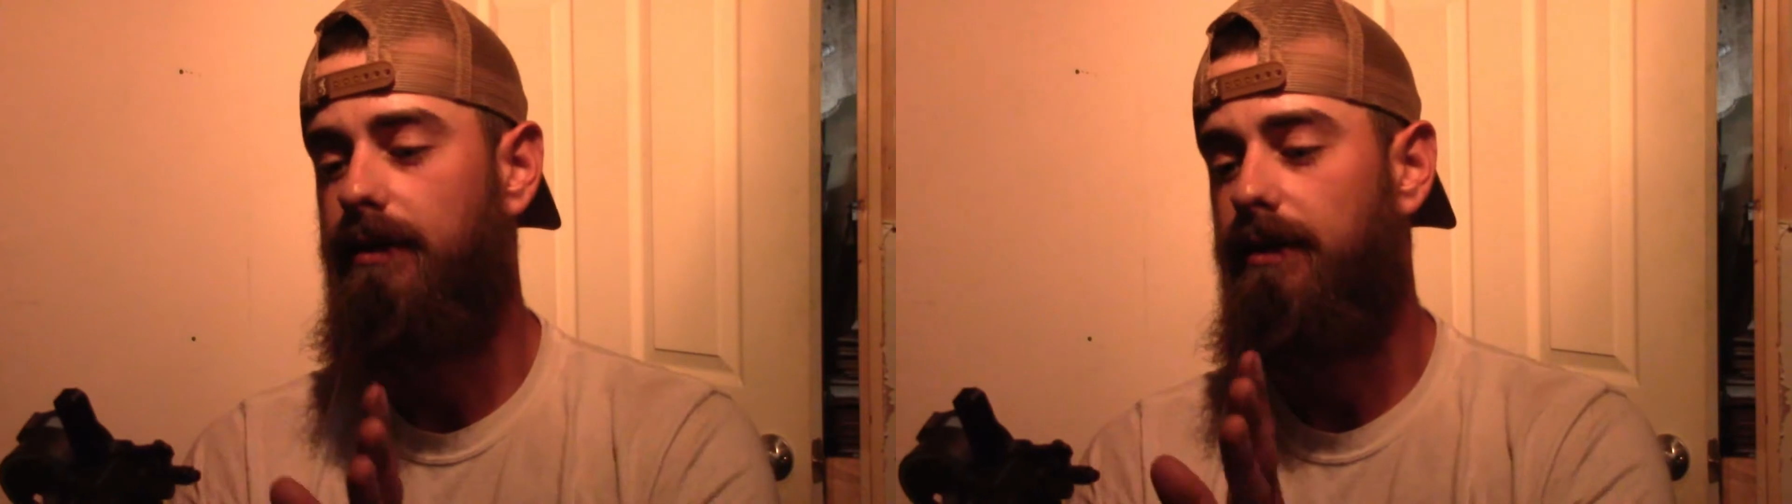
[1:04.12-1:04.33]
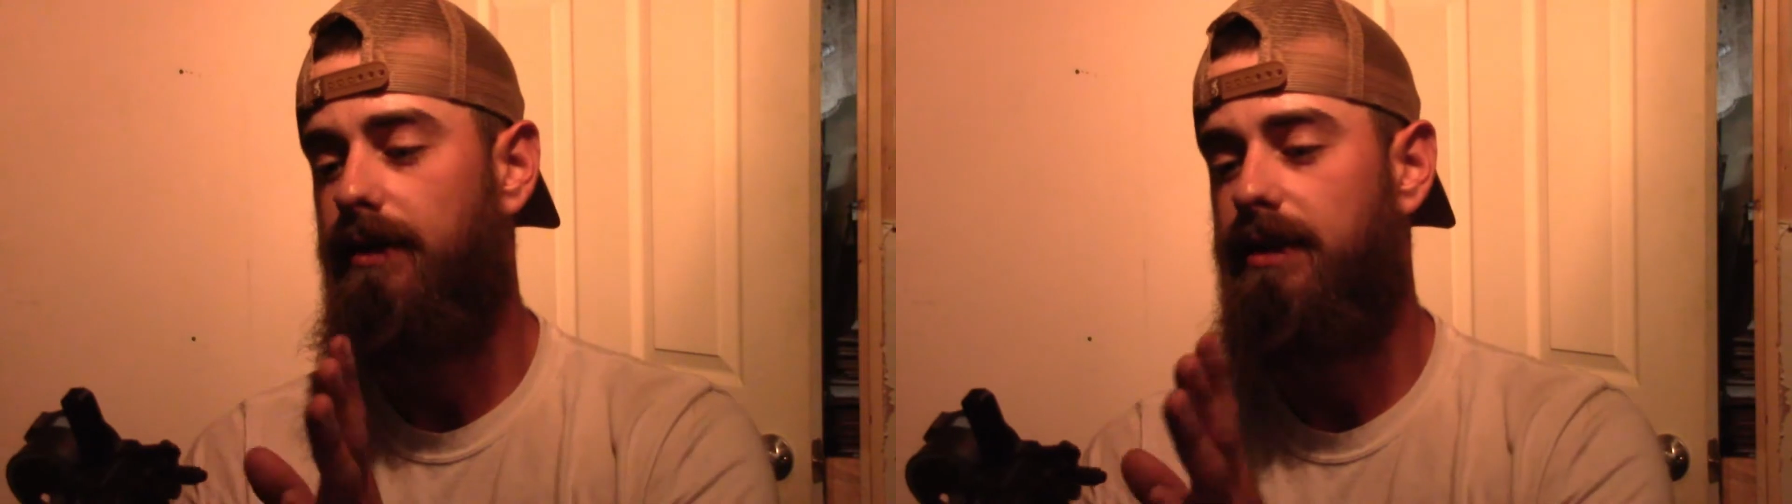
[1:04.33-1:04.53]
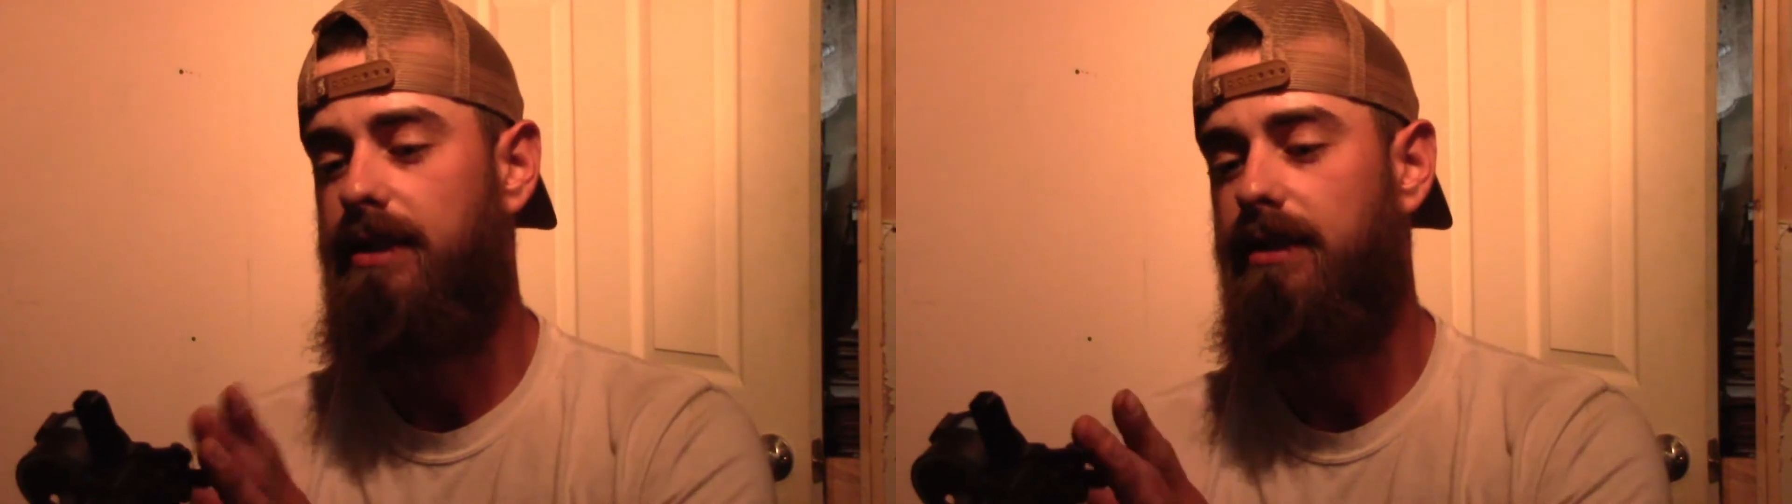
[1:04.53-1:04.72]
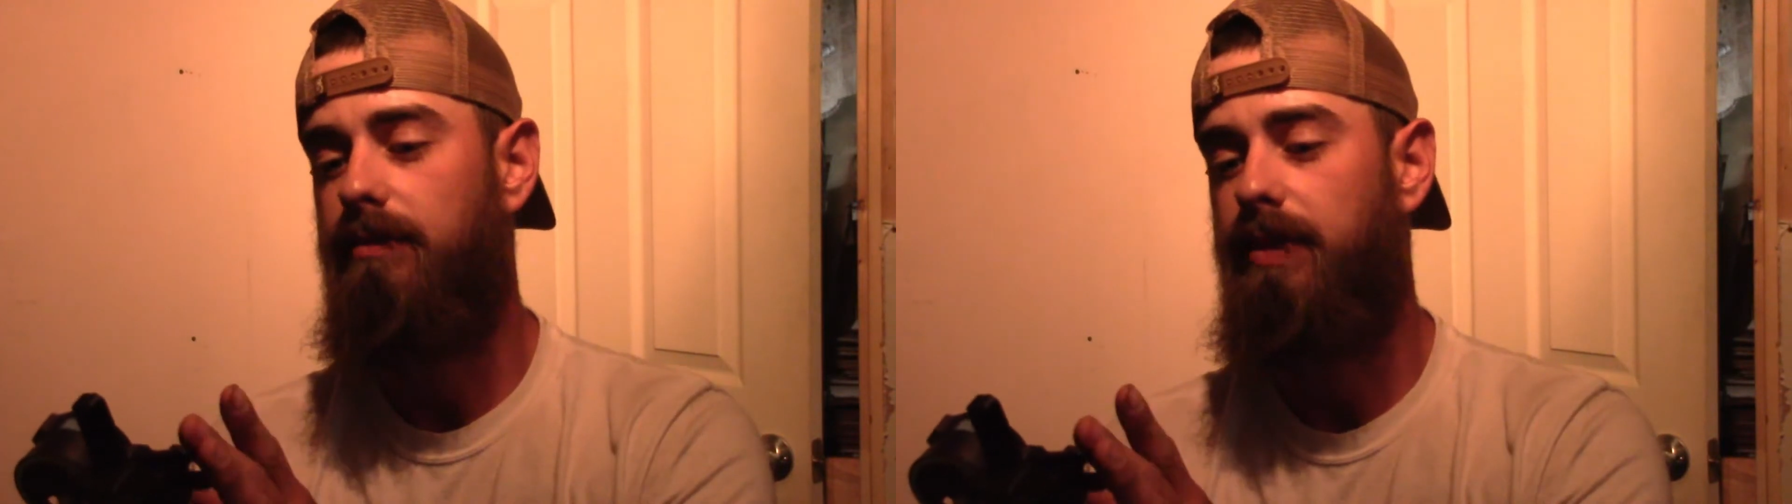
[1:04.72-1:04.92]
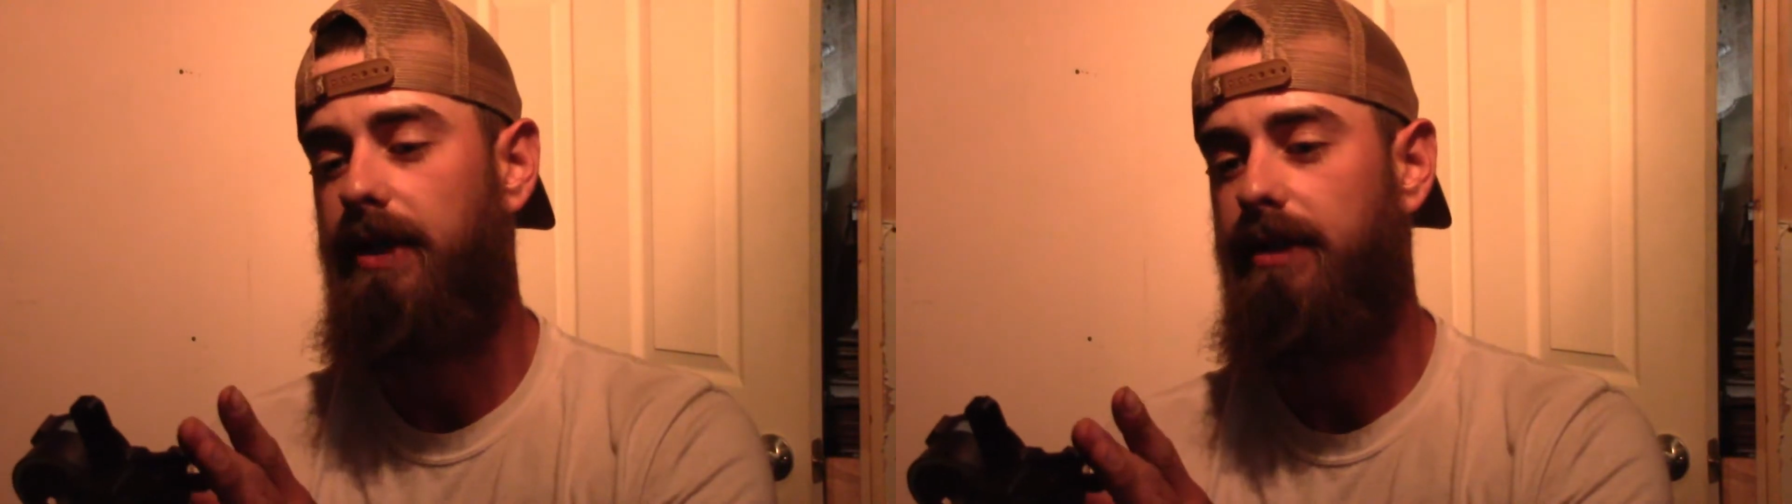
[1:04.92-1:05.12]
the single
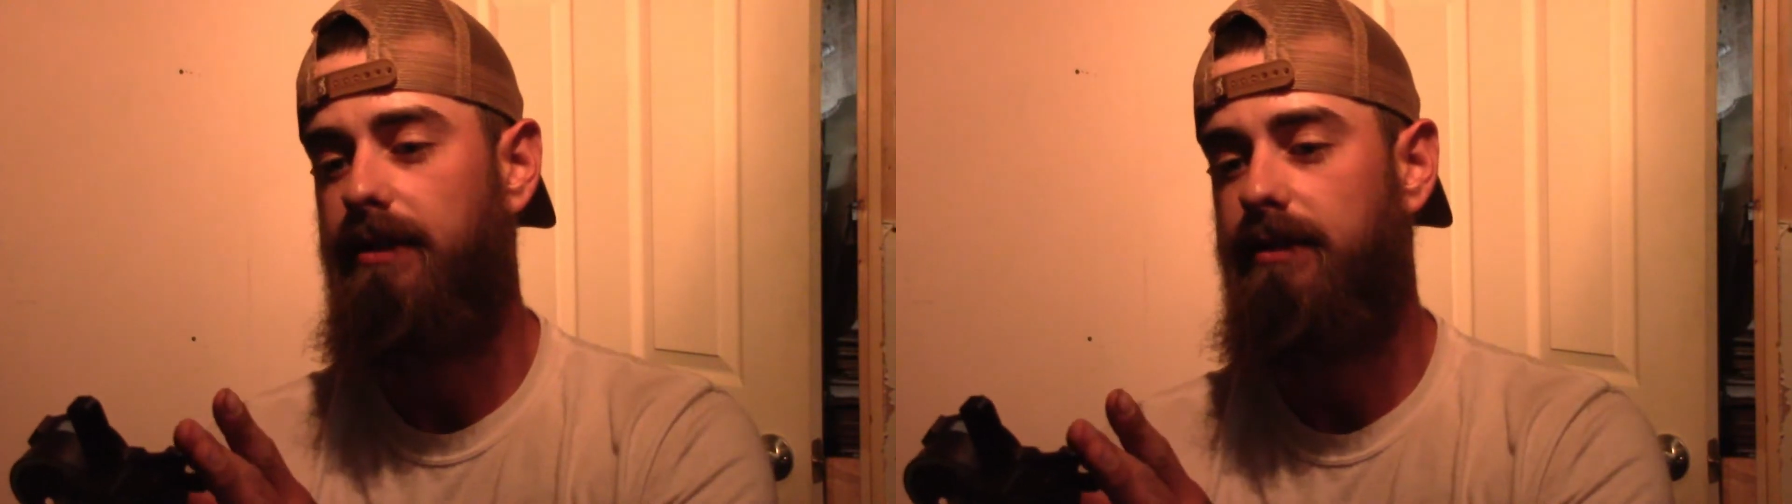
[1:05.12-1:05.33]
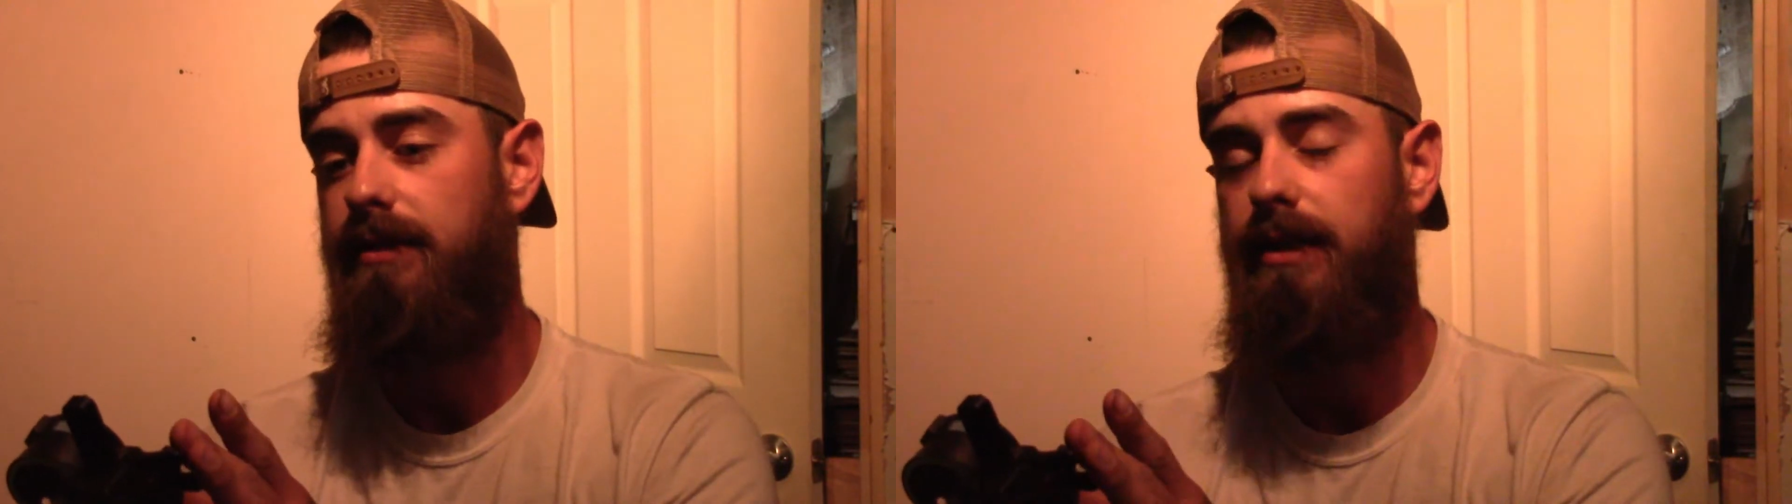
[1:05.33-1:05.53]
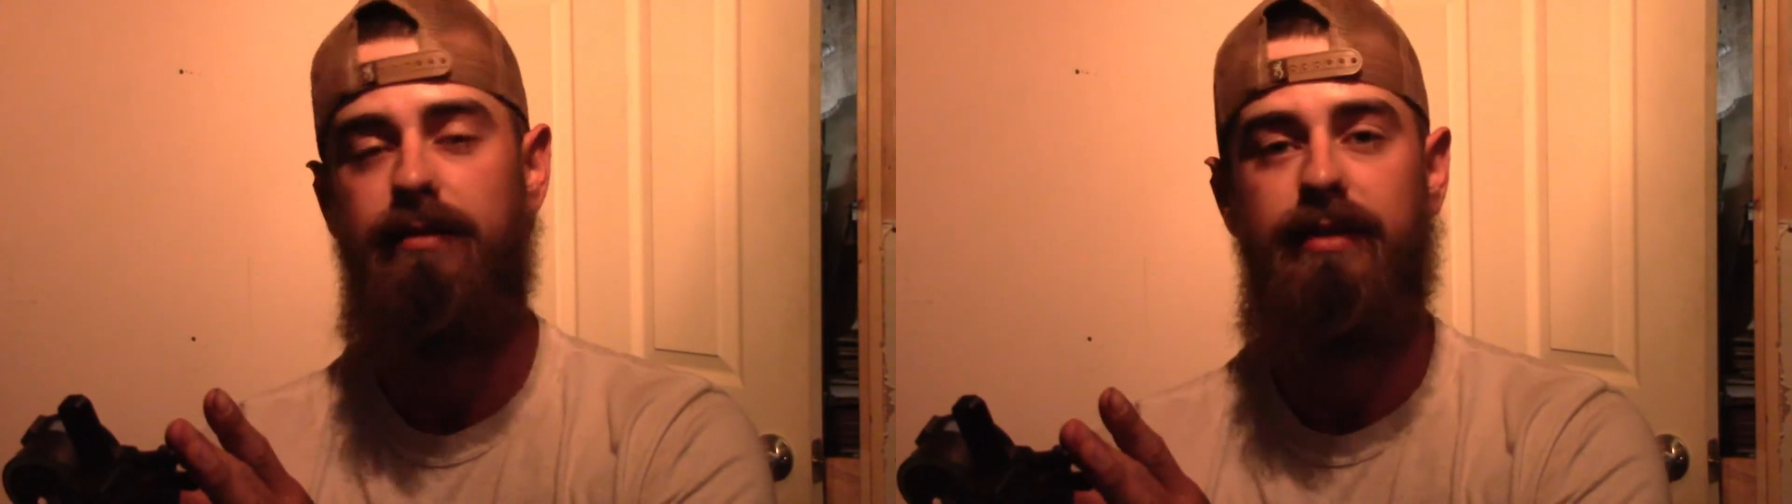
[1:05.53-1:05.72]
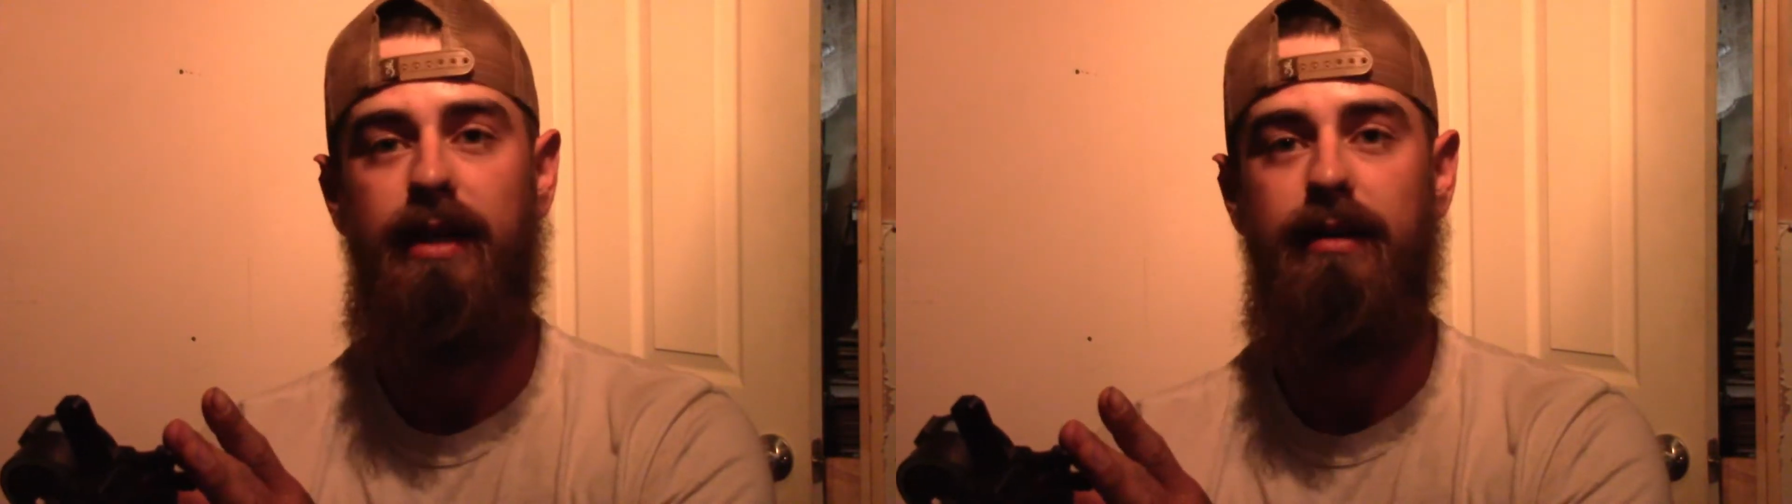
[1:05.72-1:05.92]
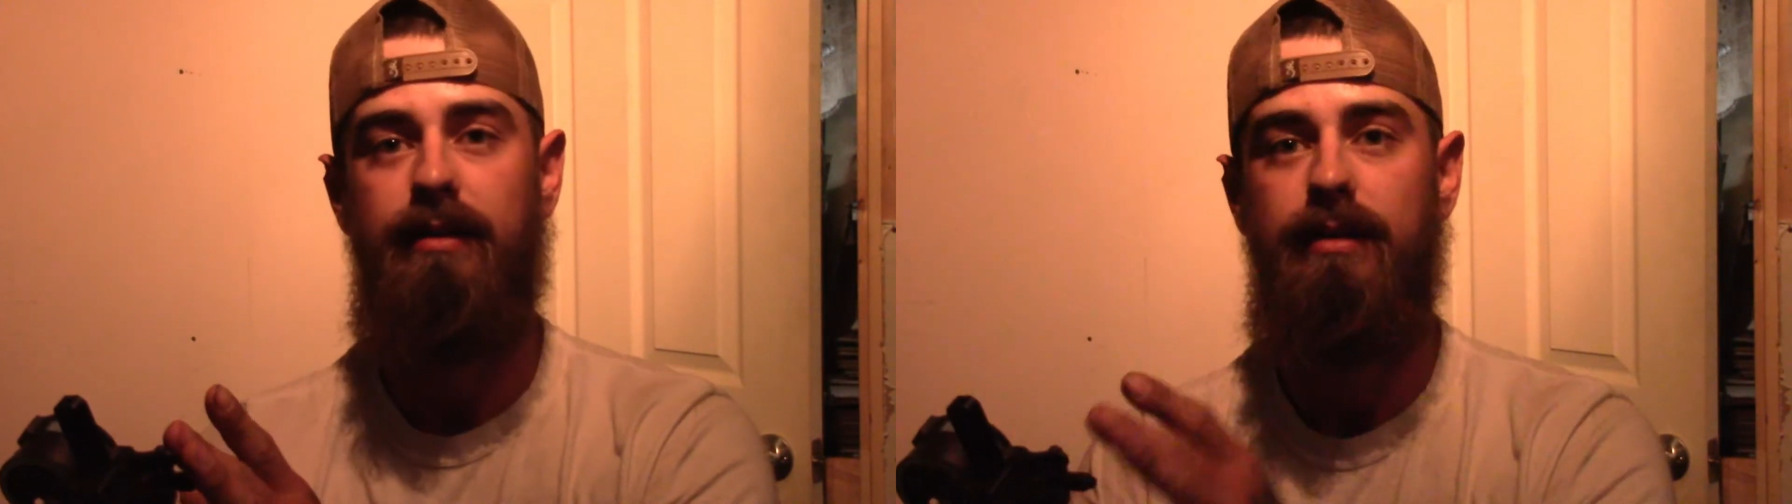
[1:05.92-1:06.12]
pin
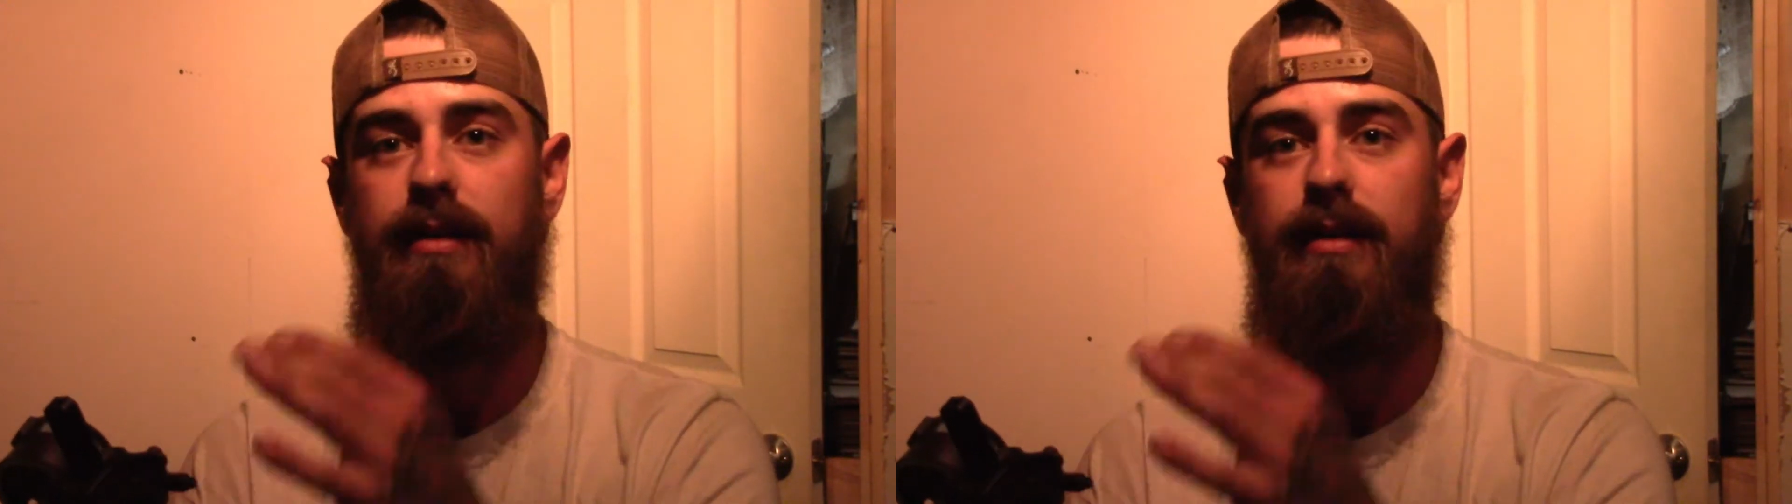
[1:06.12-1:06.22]
Dovetail,